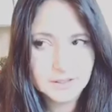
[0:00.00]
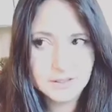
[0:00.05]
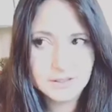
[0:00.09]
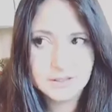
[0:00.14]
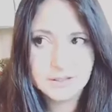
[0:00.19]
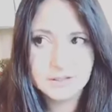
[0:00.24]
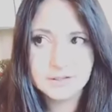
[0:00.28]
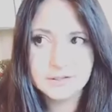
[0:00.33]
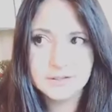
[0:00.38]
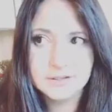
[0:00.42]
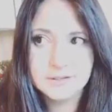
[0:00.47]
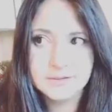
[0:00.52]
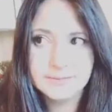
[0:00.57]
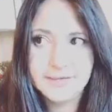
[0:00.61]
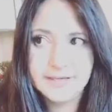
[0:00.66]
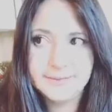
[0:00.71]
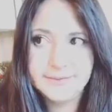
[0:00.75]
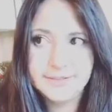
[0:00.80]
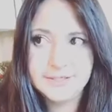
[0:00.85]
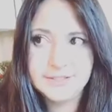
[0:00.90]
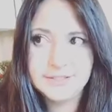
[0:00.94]
on
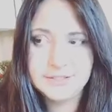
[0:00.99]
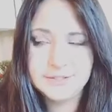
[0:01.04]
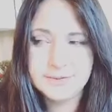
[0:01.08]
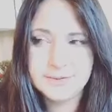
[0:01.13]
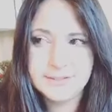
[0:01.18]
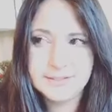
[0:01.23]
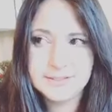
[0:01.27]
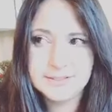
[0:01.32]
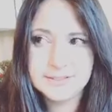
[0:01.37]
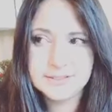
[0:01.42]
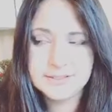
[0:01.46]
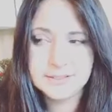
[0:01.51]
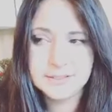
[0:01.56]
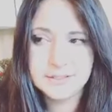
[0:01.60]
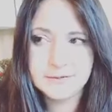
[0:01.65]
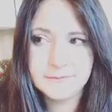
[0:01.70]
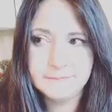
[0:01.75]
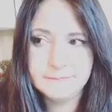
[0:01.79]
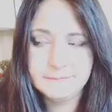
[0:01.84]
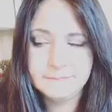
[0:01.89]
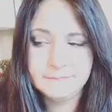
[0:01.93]
maybe doing
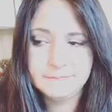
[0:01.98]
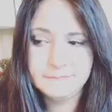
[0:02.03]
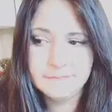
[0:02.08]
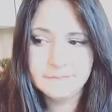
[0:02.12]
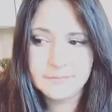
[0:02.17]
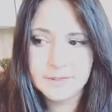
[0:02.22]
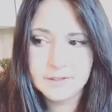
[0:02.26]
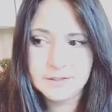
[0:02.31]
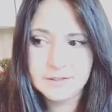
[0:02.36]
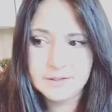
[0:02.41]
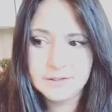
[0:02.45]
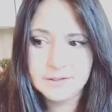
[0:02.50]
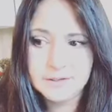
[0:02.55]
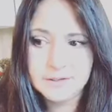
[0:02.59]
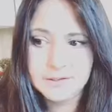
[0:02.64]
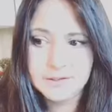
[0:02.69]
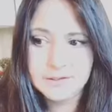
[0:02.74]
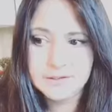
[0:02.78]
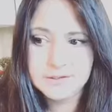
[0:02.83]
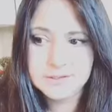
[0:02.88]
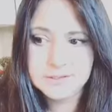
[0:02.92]
some
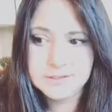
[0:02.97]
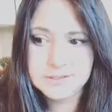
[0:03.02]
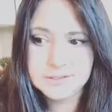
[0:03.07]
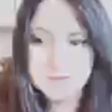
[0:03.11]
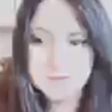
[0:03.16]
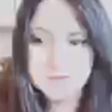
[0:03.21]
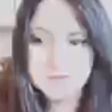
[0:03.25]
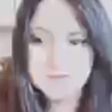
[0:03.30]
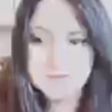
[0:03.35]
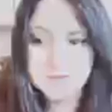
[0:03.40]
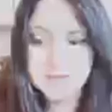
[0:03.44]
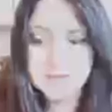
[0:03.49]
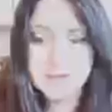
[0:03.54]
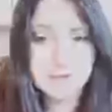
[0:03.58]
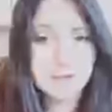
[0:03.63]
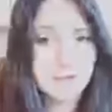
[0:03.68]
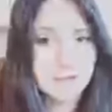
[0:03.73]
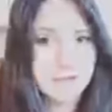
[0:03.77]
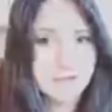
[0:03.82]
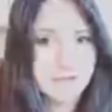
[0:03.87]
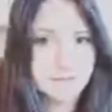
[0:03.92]
sort of like
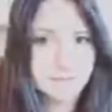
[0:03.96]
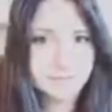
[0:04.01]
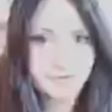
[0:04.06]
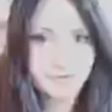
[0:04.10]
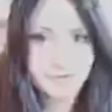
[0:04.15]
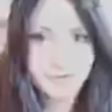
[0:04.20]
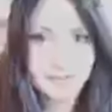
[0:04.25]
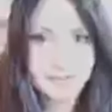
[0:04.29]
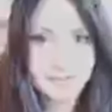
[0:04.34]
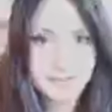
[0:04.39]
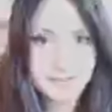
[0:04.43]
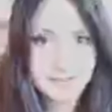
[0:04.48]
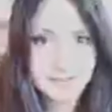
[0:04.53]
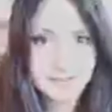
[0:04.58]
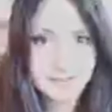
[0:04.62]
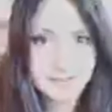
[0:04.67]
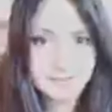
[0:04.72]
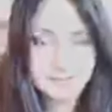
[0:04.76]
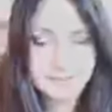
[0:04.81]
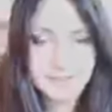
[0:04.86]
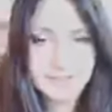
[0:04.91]
online
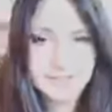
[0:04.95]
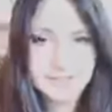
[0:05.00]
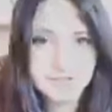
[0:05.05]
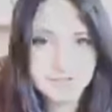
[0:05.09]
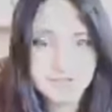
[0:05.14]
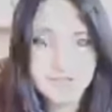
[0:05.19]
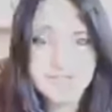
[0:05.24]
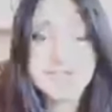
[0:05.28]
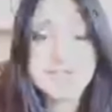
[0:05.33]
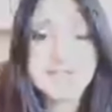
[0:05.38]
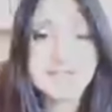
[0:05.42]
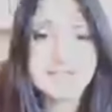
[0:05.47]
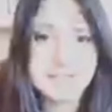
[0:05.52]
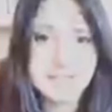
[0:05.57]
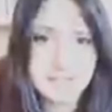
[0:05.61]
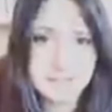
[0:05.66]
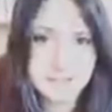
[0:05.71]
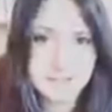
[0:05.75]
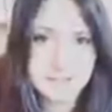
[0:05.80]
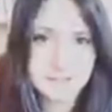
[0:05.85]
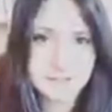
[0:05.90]
praying, ministry
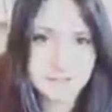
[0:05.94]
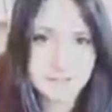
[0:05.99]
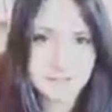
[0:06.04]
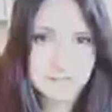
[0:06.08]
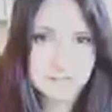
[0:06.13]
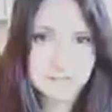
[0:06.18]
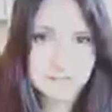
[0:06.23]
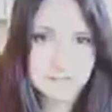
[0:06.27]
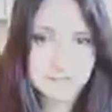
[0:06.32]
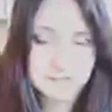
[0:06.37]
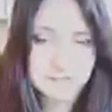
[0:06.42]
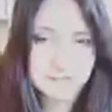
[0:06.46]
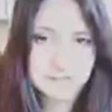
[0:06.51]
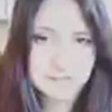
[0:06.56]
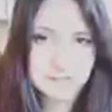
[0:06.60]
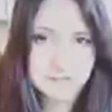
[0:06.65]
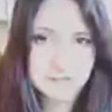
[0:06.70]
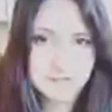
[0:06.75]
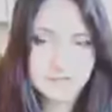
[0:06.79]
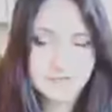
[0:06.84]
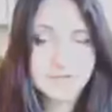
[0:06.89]
intercession
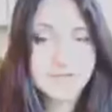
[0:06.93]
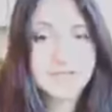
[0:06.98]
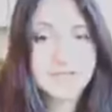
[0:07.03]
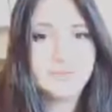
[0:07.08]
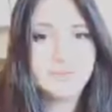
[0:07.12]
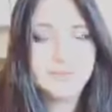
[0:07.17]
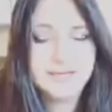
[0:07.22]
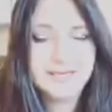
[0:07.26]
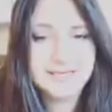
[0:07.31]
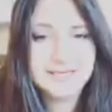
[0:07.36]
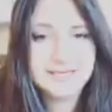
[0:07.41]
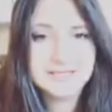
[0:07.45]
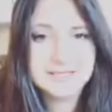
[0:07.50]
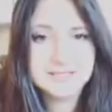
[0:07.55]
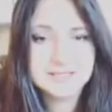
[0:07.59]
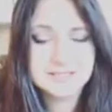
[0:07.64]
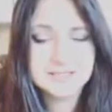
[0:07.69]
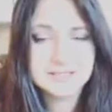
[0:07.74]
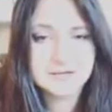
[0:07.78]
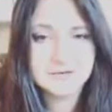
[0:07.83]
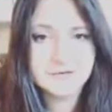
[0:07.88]
for the
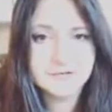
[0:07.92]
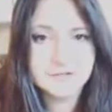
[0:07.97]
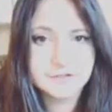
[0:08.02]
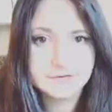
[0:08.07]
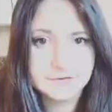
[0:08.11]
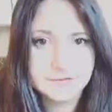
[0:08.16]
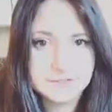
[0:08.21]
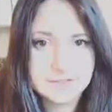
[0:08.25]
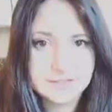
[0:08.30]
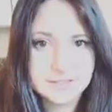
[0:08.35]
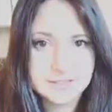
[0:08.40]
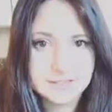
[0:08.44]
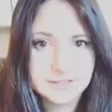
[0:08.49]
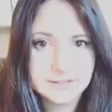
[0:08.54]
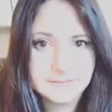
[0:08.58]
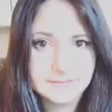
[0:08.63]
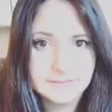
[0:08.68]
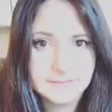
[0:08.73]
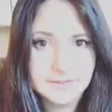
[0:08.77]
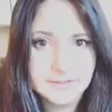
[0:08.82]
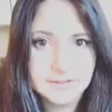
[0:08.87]
peace of
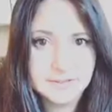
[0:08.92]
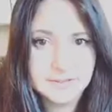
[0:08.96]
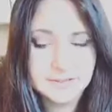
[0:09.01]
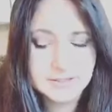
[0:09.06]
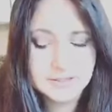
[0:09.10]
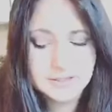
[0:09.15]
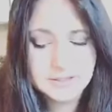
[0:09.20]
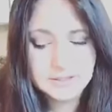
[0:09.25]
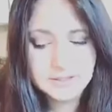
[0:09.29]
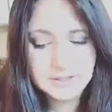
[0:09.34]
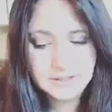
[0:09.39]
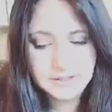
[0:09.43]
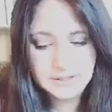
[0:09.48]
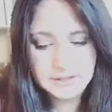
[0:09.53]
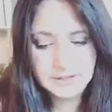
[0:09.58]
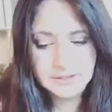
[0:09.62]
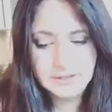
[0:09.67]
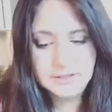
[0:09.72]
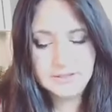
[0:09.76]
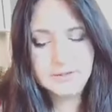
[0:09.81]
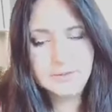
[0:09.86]
Jerusalem.
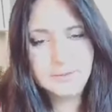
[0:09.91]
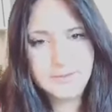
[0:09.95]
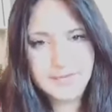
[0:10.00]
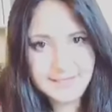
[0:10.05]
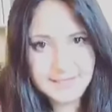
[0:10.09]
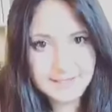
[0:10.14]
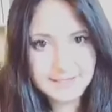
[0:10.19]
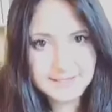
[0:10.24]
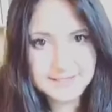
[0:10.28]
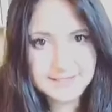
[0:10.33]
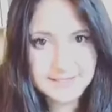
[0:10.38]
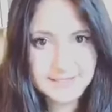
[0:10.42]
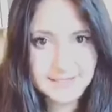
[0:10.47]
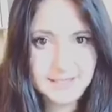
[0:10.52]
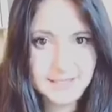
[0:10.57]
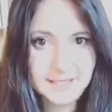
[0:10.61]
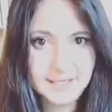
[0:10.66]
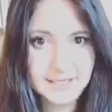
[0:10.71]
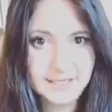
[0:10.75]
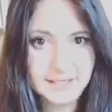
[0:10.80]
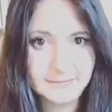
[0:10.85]
The way I
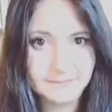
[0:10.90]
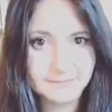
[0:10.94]
see it,